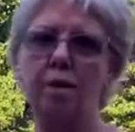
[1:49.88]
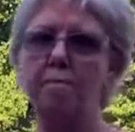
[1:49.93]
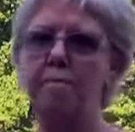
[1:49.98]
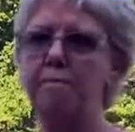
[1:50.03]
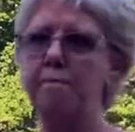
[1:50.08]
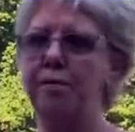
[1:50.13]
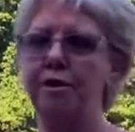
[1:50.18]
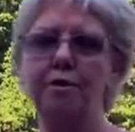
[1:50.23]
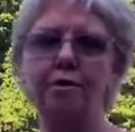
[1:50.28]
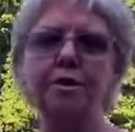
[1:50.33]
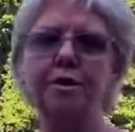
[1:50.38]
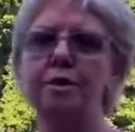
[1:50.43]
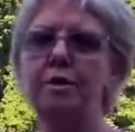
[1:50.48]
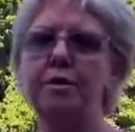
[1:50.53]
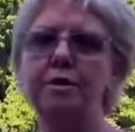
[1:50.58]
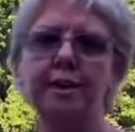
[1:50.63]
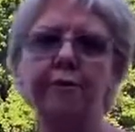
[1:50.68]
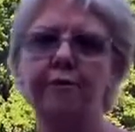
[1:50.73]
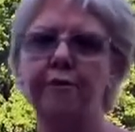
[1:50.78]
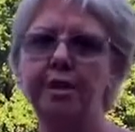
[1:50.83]
There is
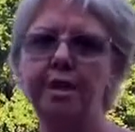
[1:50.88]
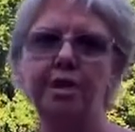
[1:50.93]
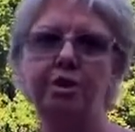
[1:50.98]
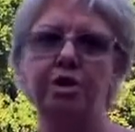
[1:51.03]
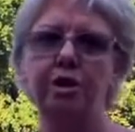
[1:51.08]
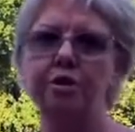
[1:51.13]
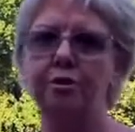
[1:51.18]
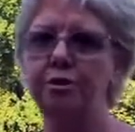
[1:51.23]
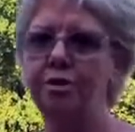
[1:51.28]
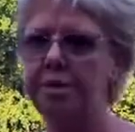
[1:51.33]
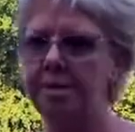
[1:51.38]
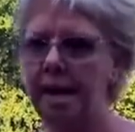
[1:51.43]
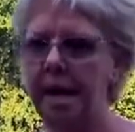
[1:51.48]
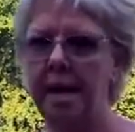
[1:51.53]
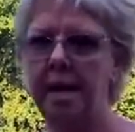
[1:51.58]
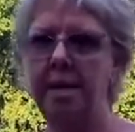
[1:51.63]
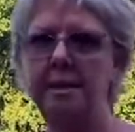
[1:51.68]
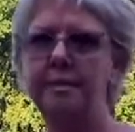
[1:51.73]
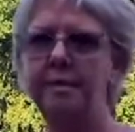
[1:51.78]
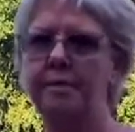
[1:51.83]
no definition or
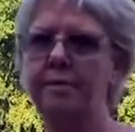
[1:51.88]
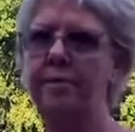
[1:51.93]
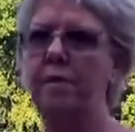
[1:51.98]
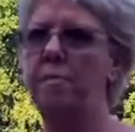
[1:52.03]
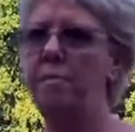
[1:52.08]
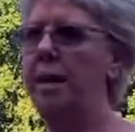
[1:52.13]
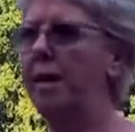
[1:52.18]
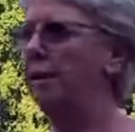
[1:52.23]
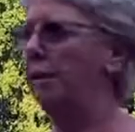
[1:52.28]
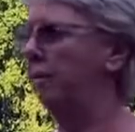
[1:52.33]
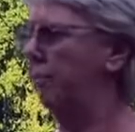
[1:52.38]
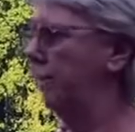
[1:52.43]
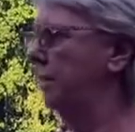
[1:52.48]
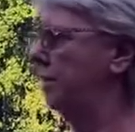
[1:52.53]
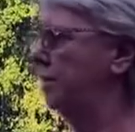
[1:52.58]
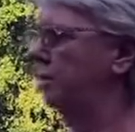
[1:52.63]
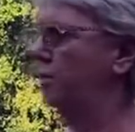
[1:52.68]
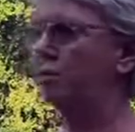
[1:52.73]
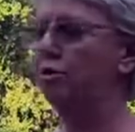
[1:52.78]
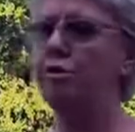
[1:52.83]
size of a meadow.
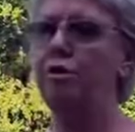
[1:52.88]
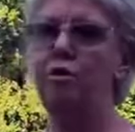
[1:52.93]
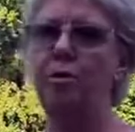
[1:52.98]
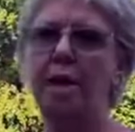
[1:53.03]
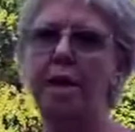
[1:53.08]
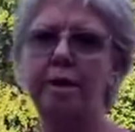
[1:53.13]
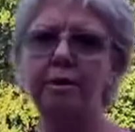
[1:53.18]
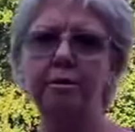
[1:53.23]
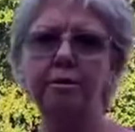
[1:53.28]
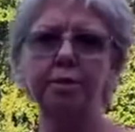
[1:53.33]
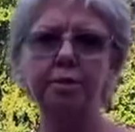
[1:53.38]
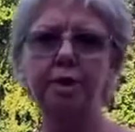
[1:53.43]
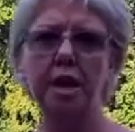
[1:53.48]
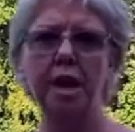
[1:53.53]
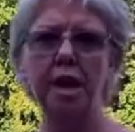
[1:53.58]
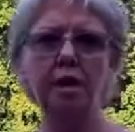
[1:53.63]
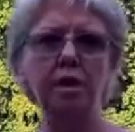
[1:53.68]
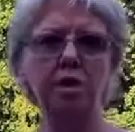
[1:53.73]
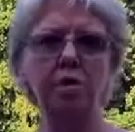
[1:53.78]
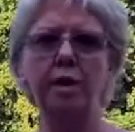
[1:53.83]
This is 2 acres.
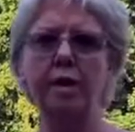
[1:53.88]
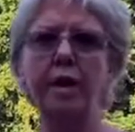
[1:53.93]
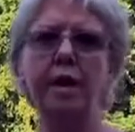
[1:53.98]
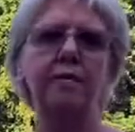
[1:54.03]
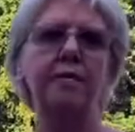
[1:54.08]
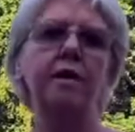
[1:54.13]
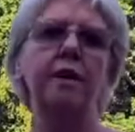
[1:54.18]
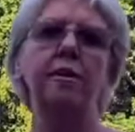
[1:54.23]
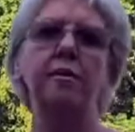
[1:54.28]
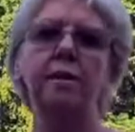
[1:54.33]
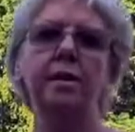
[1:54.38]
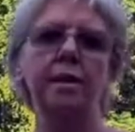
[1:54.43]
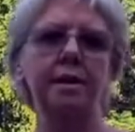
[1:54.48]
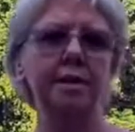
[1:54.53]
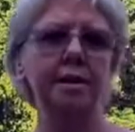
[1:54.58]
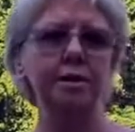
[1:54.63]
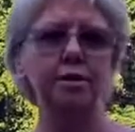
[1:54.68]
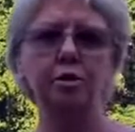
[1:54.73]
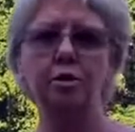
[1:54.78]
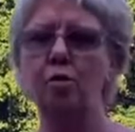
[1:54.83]
You can have an
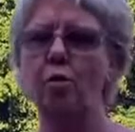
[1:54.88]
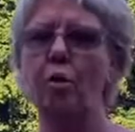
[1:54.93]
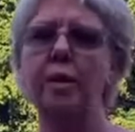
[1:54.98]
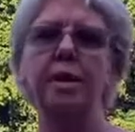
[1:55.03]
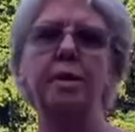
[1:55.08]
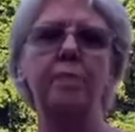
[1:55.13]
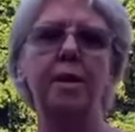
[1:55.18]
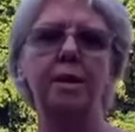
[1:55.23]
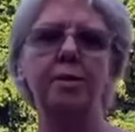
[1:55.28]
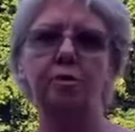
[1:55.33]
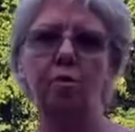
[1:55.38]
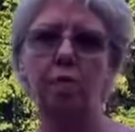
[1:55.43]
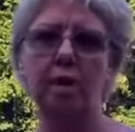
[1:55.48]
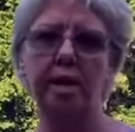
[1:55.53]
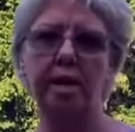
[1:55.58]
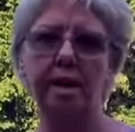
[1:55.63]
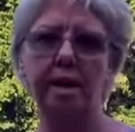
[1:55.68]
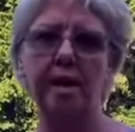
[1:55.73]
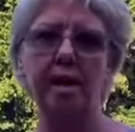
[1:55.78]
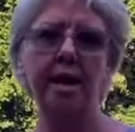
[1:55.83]
area that's 20 by
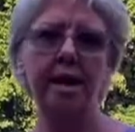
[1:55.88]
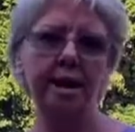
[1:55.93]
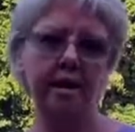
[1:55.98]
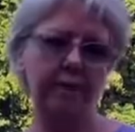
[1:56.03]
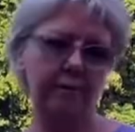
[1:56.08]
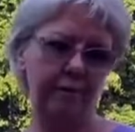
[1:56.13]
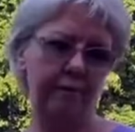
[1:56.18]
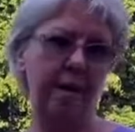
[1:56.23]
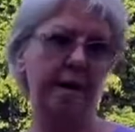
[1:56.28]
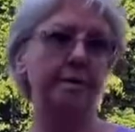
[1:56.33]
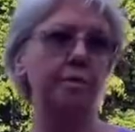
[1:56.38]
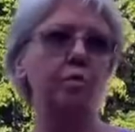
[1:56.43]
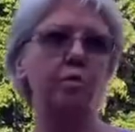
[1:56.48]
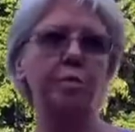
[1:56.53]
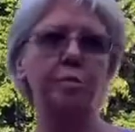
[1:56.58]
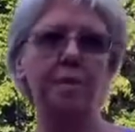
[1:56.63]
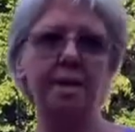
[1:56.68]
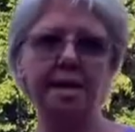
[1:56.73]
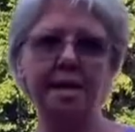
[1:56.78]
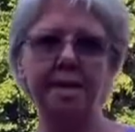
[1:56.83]
20. And in fact, it
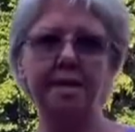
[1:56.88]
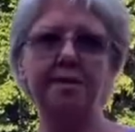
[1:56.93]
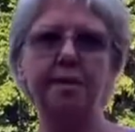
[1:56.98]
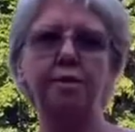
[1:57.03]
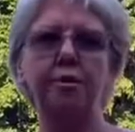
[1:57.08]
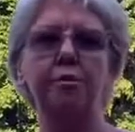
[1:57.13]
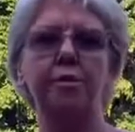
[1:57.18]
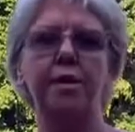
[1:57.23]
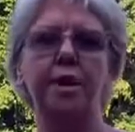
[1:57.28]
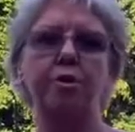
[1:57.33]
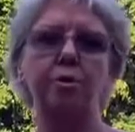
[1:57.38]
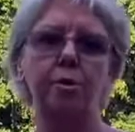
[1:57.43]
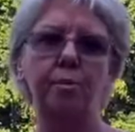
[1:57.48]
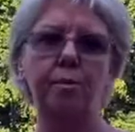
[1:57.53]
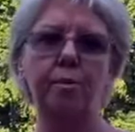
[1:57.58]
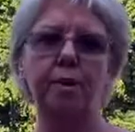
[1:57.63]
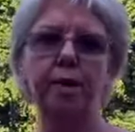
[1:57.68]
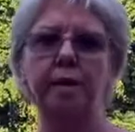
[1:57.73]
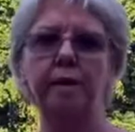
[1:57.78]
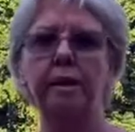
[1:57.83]
would be easier then to
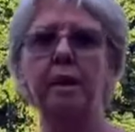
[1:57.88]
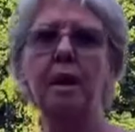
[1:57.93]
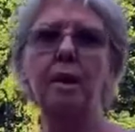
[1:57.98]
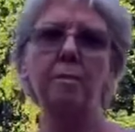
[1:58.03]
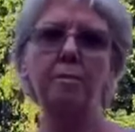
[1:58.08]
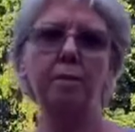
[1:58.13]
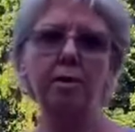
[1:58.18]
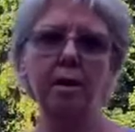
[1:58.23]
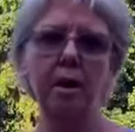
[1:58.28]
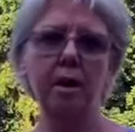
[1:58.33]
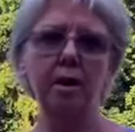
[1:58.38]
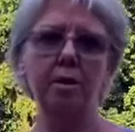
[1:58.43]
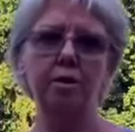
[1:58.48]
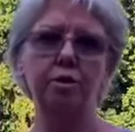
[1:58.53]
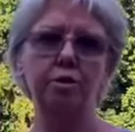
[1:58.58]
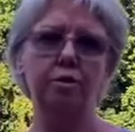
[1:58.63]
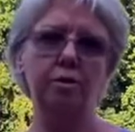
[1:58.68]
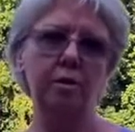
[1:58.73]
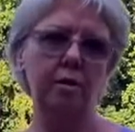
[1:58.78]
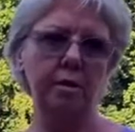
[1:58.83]
put in
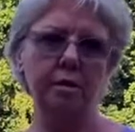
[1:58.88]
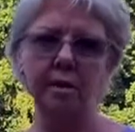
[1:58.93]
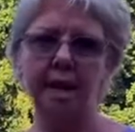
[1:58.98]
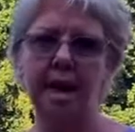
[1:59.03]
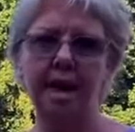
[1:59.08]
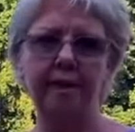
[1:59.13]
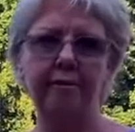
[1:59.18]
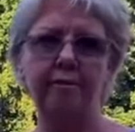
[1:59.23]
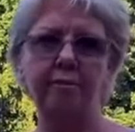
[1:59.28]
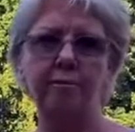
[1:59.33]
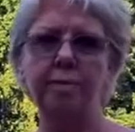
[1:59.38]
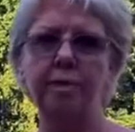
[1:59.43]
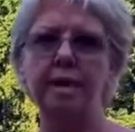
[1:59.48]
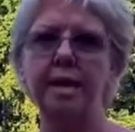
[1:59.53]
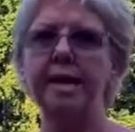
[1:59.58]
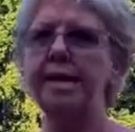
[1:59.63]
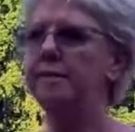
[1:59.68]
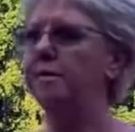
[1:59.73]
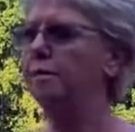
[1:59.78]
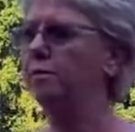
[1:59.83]
plugs or live
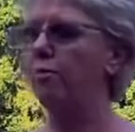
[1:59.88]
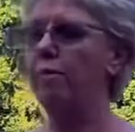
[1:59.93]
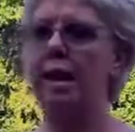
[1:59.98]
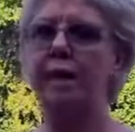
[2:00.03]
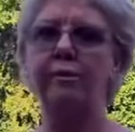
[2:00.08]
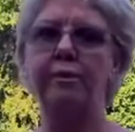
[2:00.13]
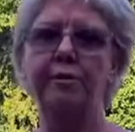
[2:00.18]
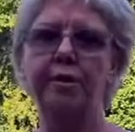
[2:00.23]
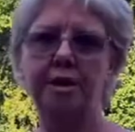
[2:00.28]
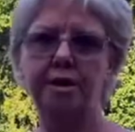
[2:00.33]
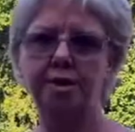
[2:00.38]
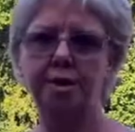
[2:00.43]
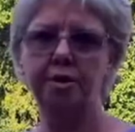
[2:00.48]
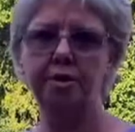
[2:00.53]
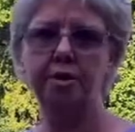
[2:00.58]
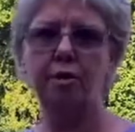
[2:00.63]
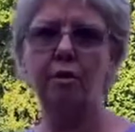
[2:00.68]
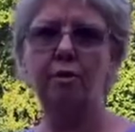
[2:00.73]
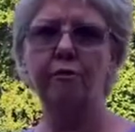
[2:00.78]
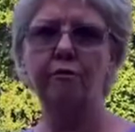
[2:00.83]
plants rather than
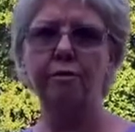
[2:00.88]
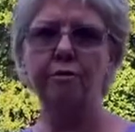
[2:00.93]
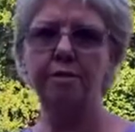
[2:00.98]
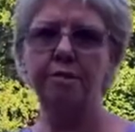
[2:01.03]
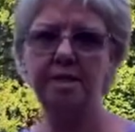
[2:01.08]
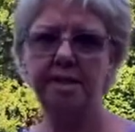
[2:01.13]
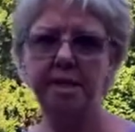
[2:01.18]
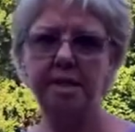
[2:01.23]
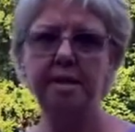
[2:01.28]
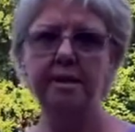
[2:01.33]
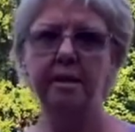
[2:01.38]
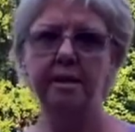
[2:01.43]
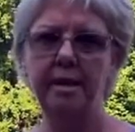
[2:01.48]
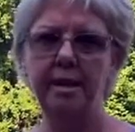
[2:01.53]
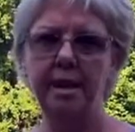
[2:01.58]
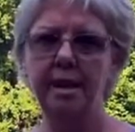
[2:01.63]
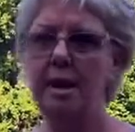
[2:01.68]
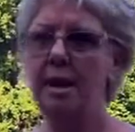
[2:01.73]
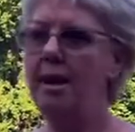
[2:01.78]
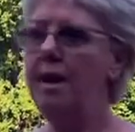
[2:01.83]
just go from seed.
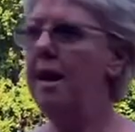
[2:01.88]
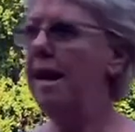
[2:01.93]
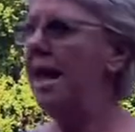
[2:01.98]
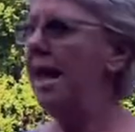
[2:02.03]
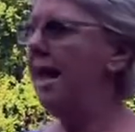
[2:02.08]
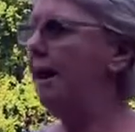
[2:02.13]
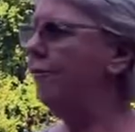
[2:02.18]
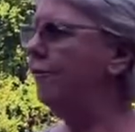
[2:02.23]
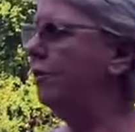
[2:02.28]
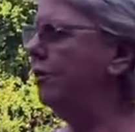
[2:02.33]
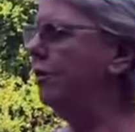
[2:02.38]
After